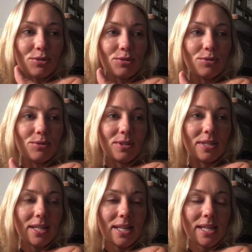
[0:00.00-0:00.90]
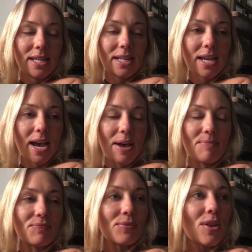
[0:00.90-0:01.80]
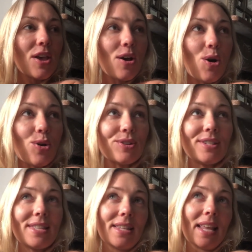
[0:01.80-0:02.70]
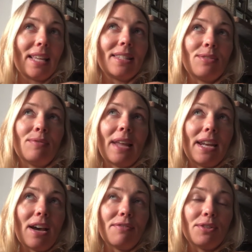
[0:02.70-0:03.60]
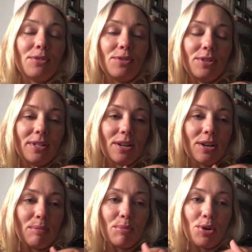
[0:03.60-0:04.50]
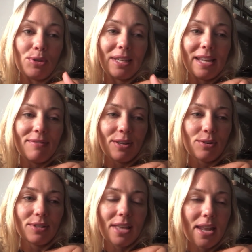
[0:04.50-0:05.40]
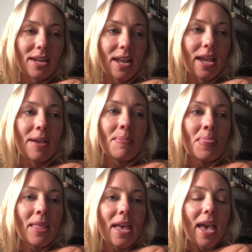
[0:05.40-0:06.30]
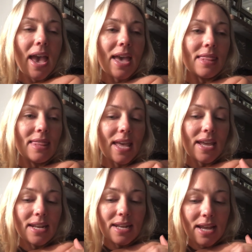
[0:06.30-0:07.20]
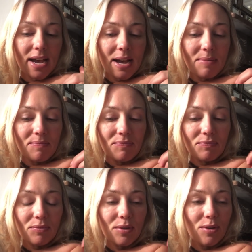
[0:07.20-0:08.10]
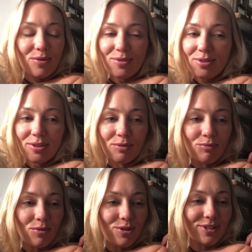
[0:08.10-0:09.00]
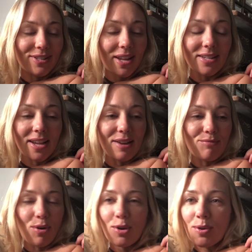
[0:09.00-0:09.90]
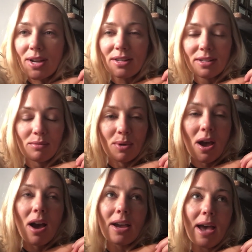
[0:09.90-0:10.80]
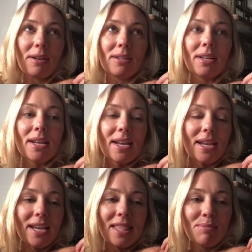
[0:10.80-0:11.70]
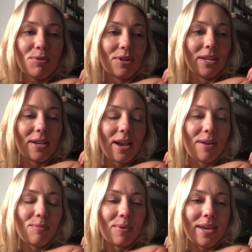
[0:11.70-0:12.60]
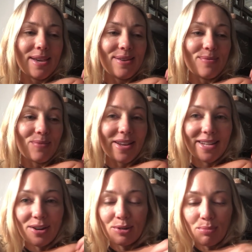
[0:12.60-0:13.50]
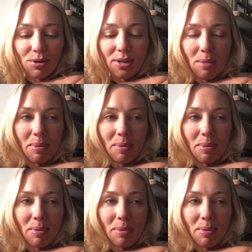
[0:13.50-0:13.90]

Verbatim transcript: to Sydney um, on like sort of late afternoon, um, early evening on Saturday. And then um, on Sunday, Rocco and I just, we hung out in the morning. We went down to Bondi